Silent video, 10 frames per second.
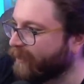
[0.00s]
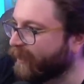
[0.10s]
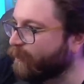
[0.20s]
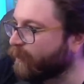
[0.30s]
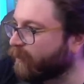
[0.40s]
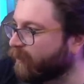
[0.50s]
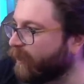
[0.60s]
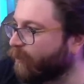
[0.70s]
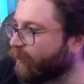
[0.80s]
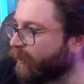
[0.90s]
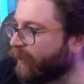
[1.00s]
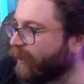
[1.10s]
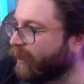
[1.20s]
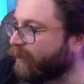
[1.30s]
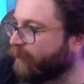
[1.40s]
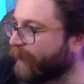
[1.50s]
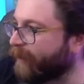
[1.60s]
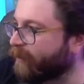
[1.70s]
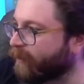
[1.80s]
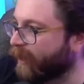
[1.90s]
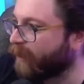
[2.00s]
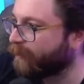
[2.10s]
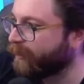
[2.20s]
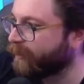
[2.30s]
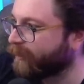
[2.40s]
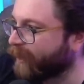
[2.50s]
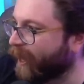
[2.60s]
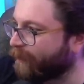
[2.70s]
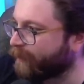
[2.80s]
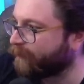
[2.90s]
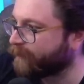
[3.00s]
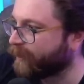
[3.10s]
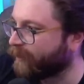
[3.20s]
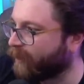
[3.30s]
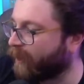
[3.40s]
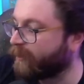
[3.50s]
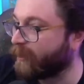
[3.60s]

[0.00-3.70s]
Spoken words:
they would literally, depending on how many captives they got,